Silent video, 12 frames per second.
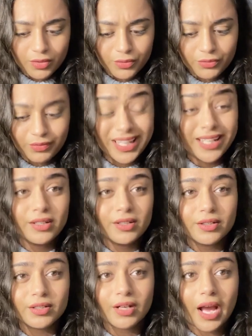
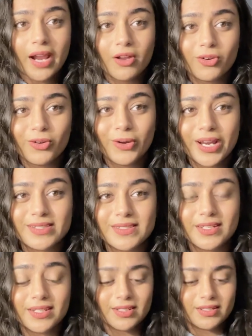Flink I don't know it's
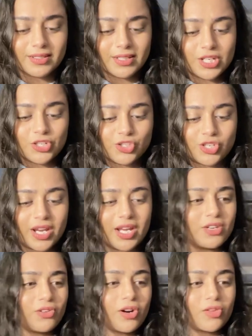the uh,
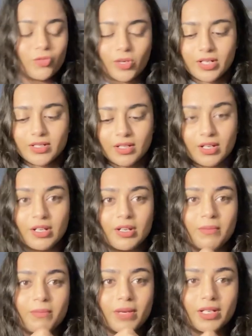shade or what
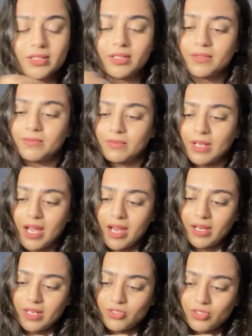but I
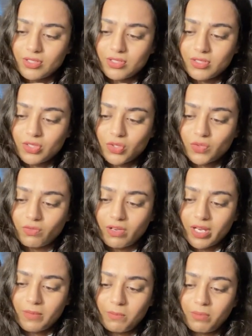can just
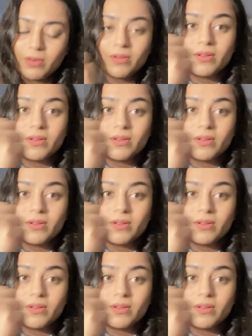swipe